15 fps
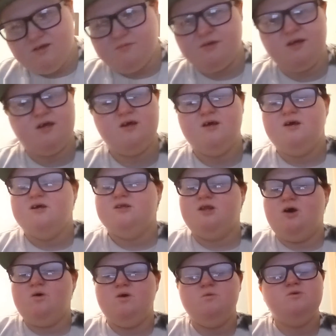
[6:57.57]
but yeah,
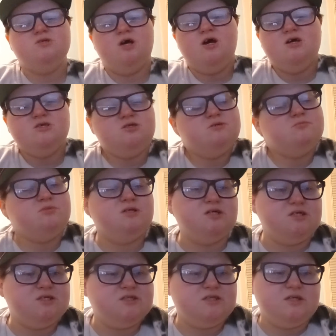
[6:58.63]
no, it was awesome
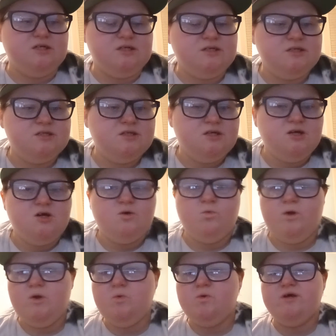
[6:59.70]
because uh,
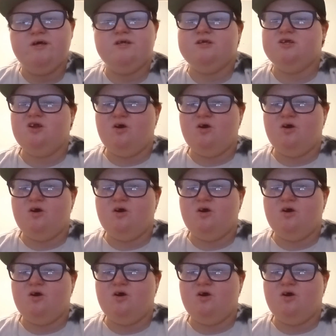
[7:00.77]
we went. You